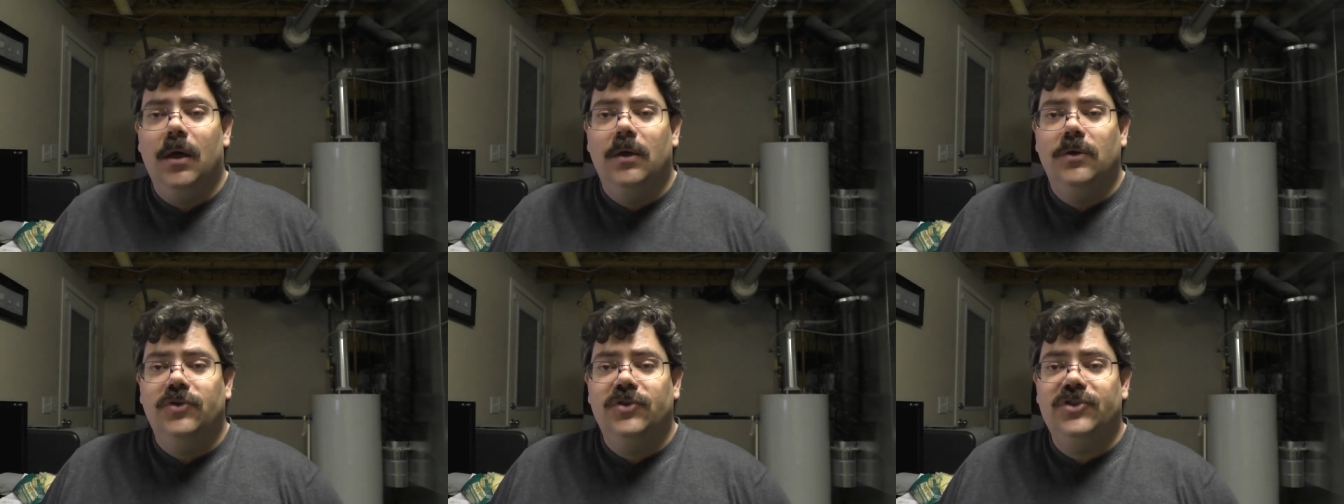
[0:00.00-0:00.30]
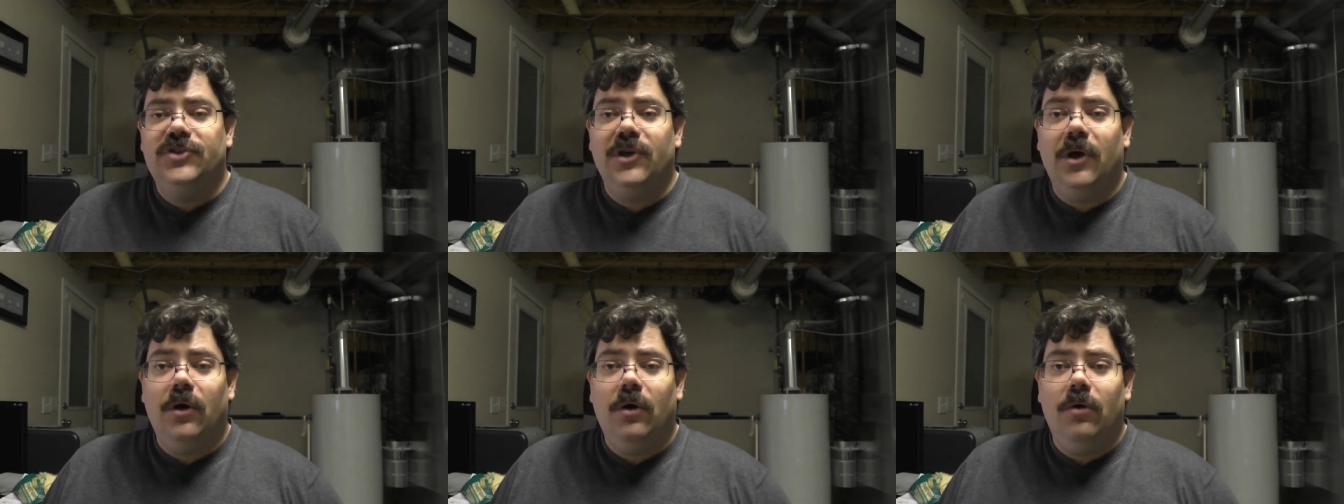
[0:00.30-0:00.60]

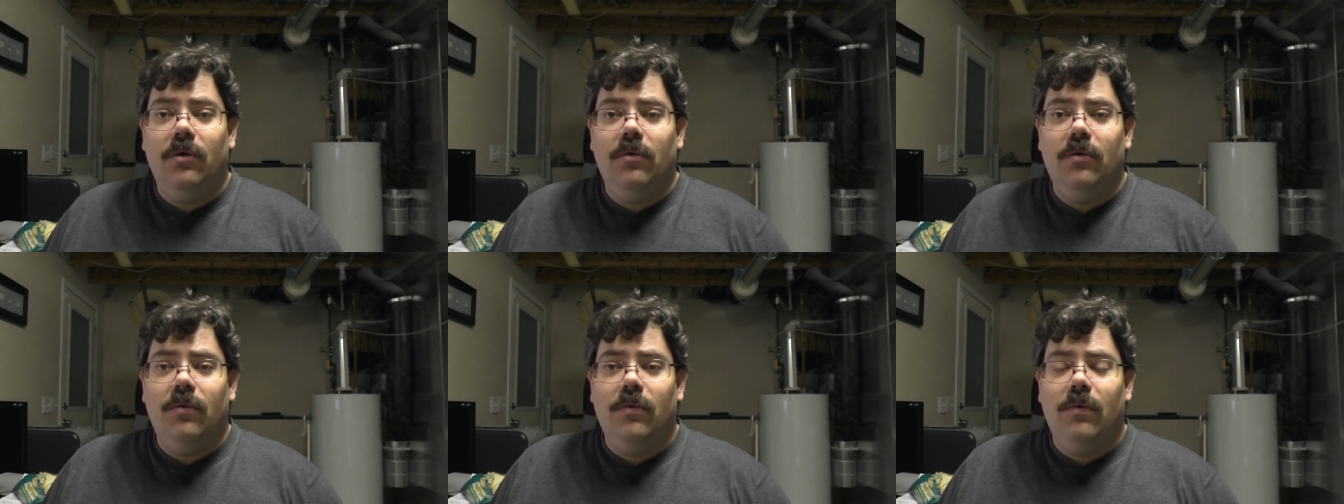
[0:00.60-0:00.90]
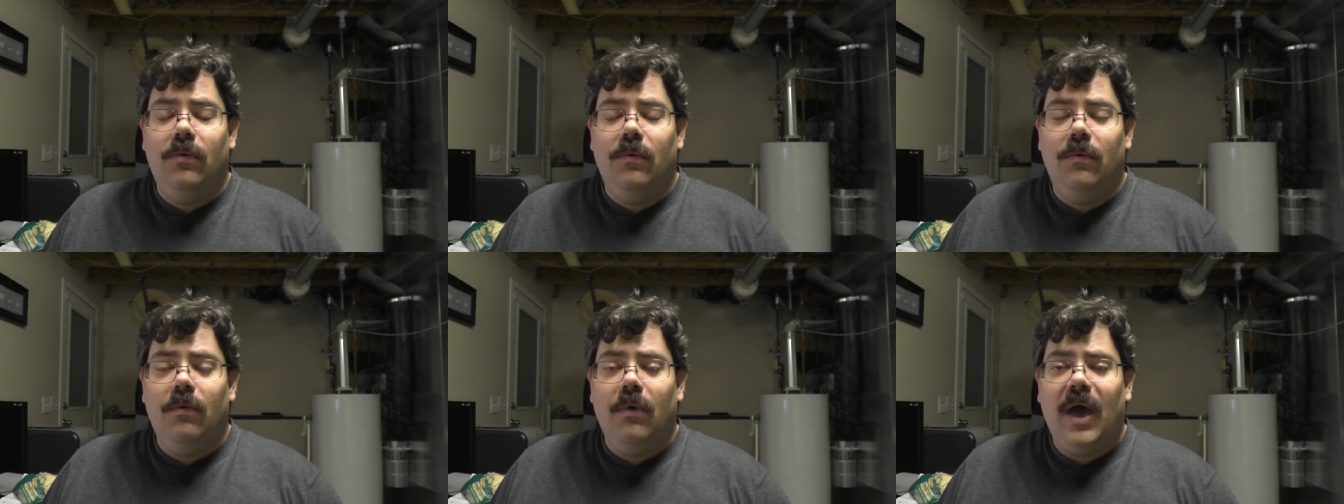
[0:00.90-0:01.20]
So
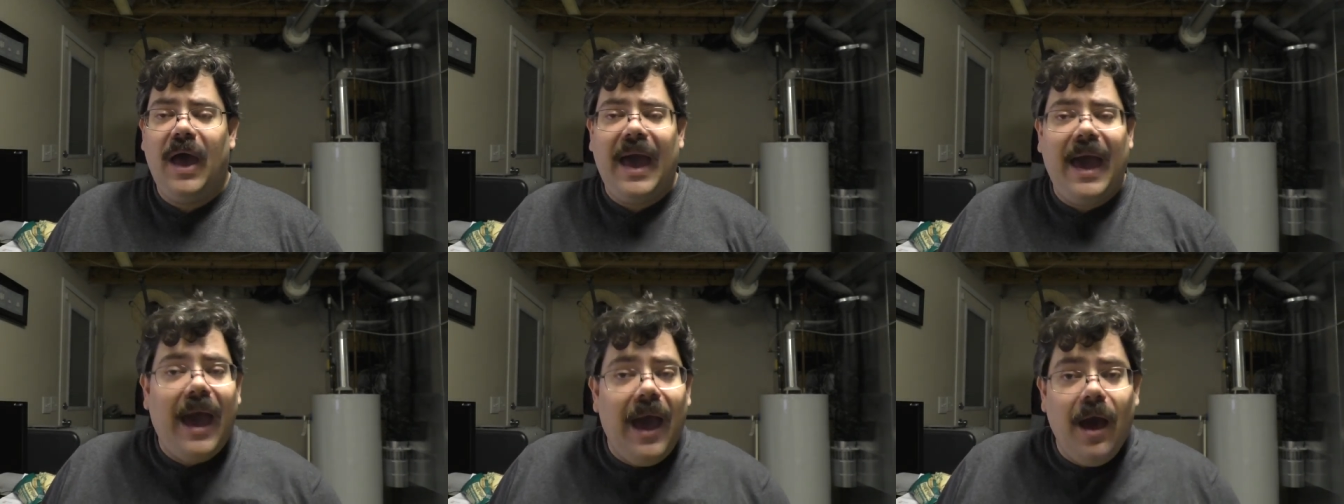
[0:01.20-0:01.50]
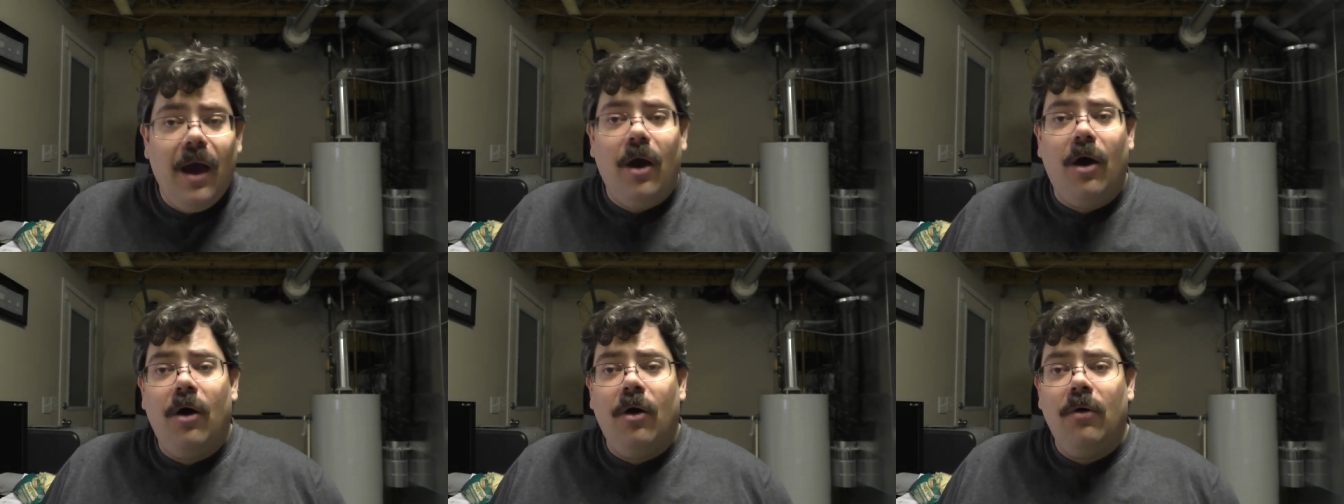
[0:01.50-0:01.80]

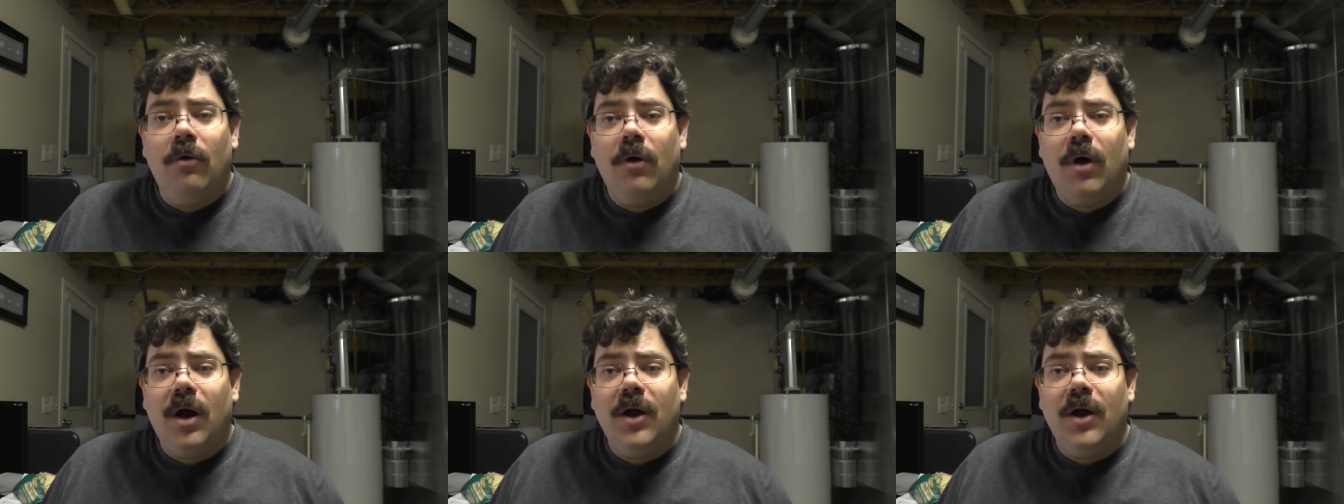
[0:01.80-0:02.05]
how